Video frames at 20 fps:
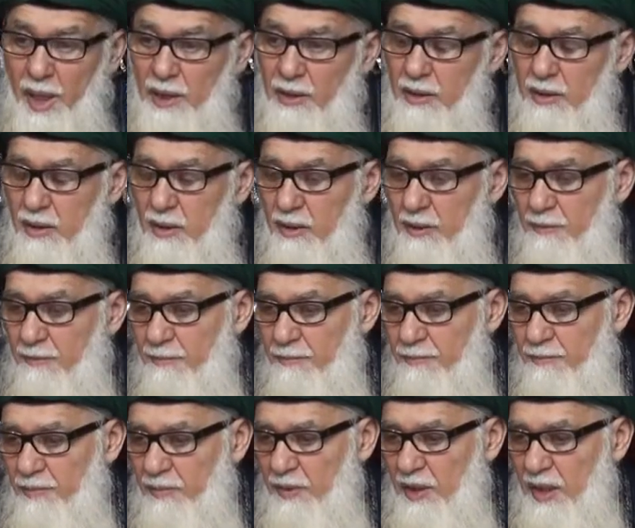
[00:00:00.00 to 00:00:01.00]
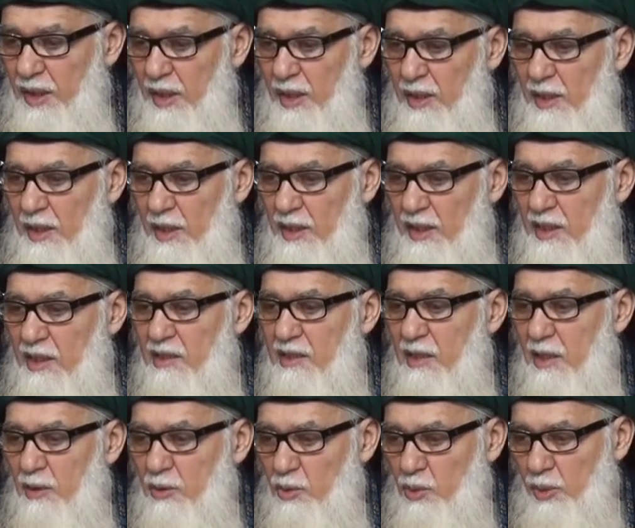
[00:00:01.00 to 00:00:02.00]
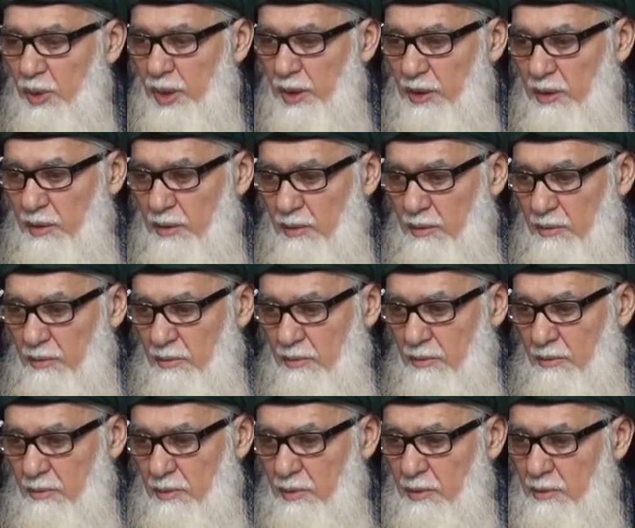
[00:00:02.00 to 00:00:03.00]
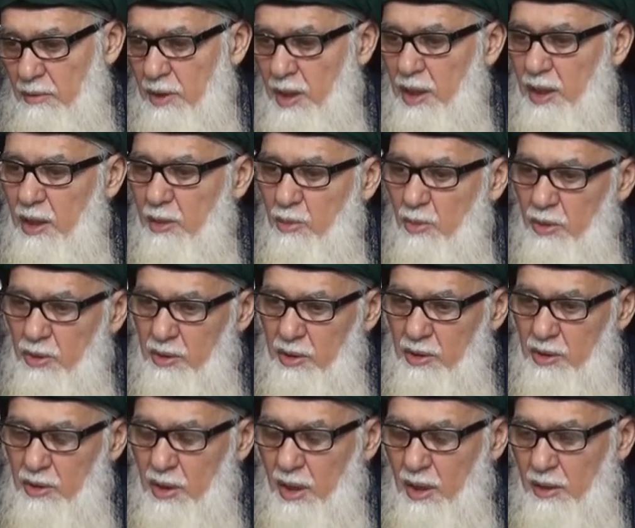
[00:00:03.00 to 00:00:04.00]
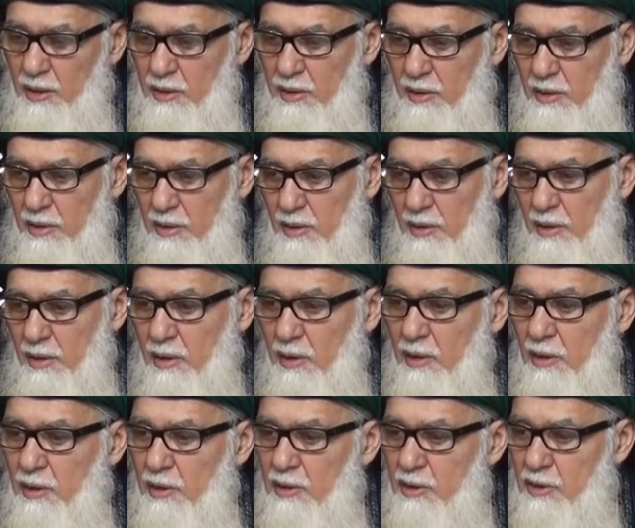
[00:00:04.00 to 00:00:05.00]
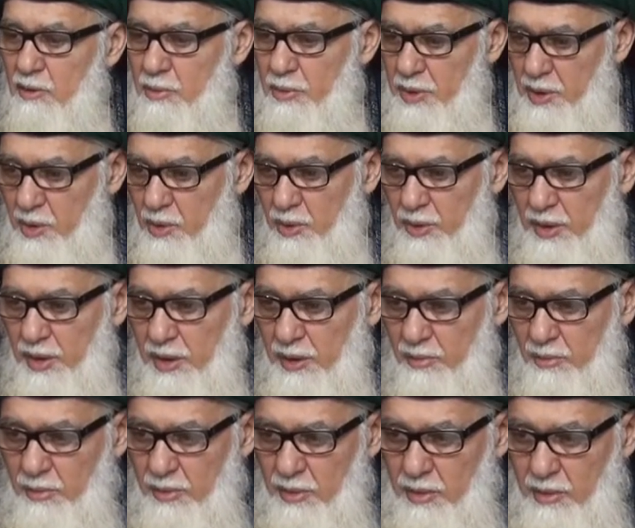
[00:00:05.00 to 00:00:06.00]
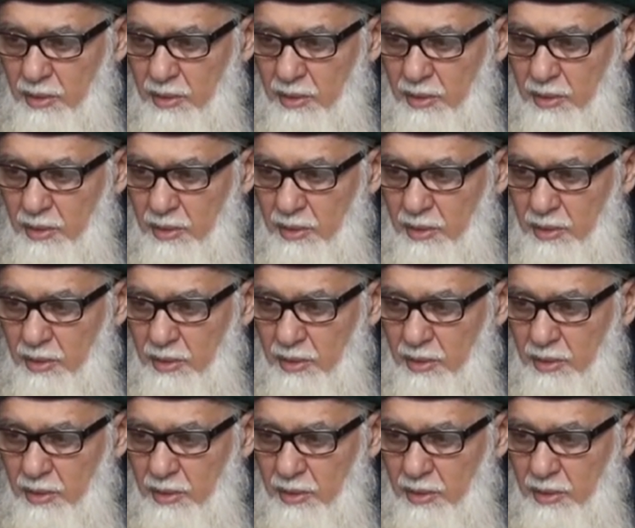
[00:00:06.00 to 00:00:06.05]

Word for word: but in a decent way. Take him on the side, speak with him